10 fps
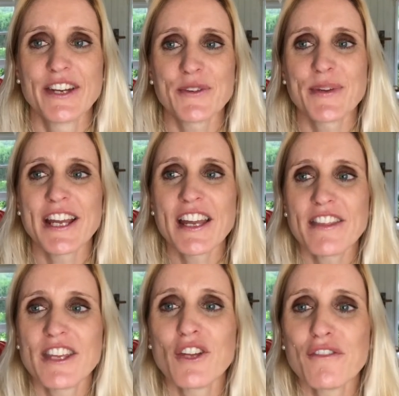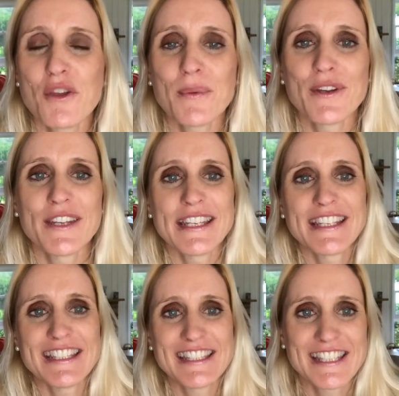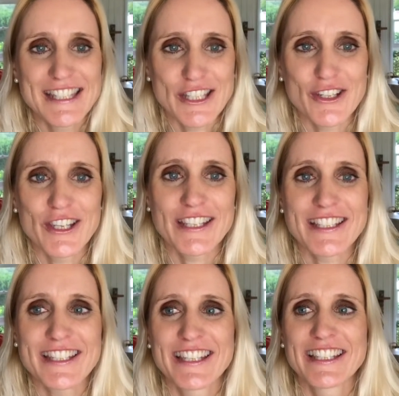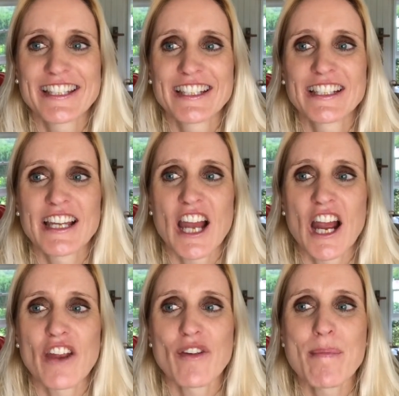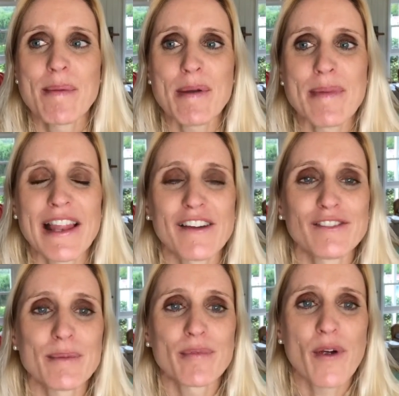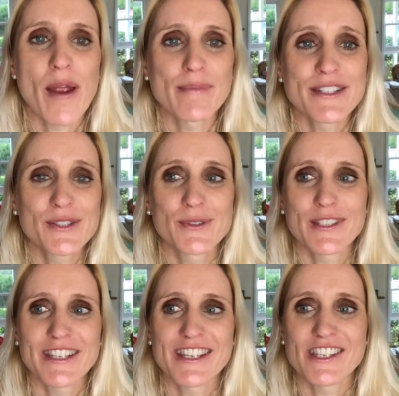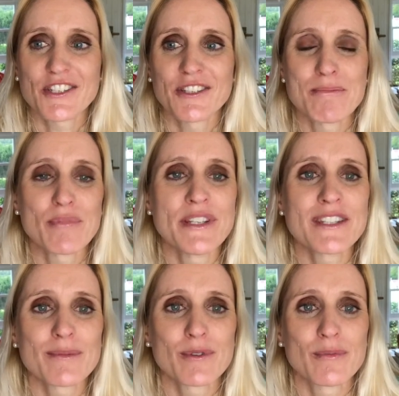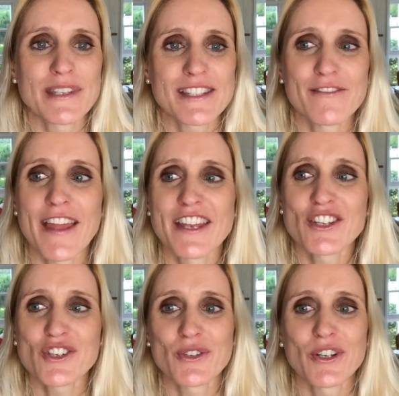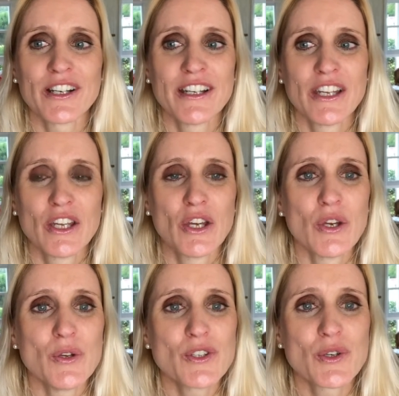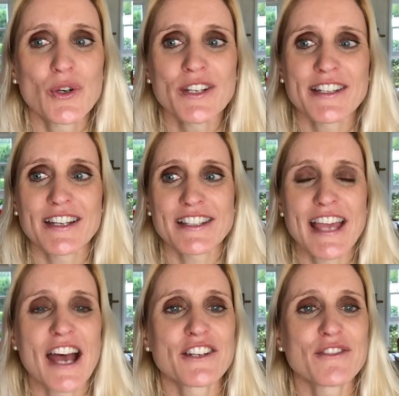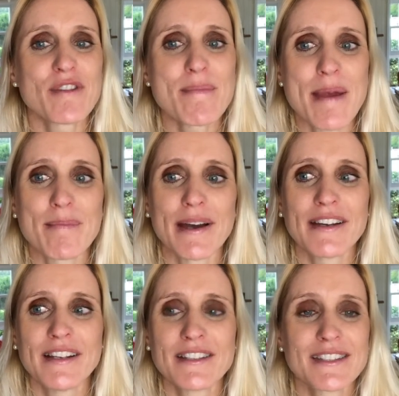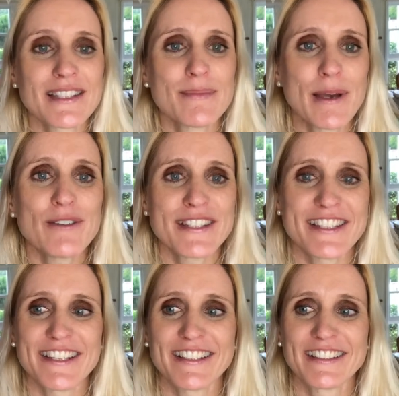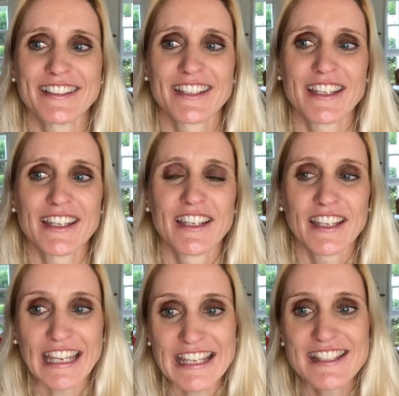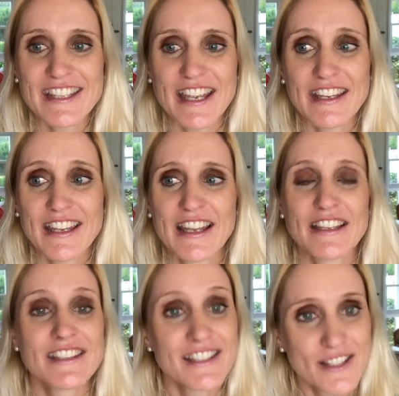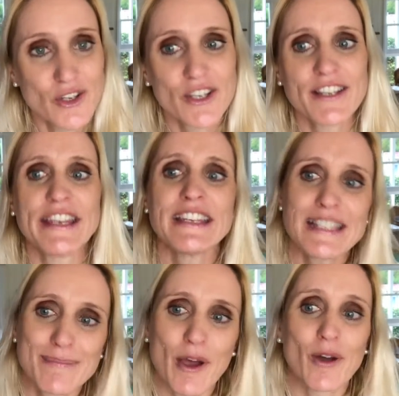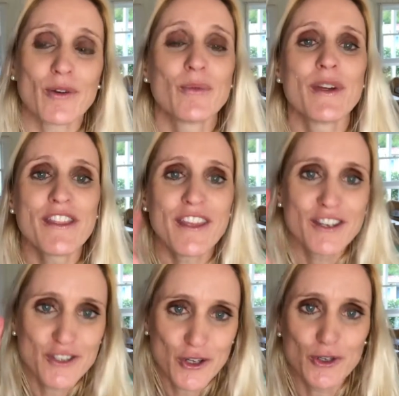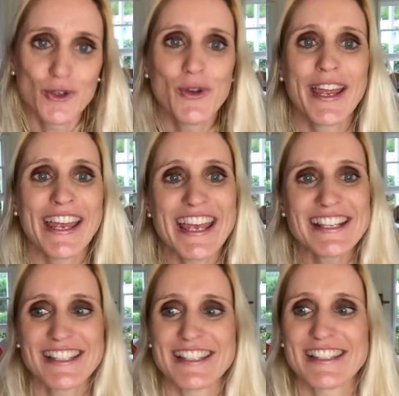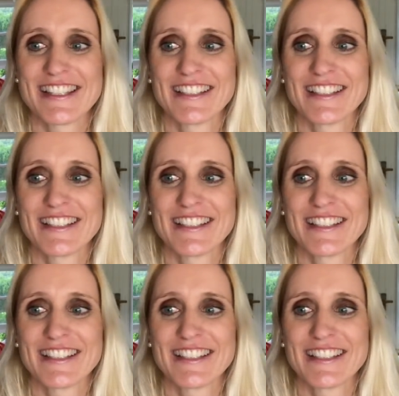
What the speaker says: When I think of the word dessert, I remember my lovely primary school teacher and principal, Mr. Vandershaw, who taught us how to remember to spell dessert. He said, dessert is spelt with two S's.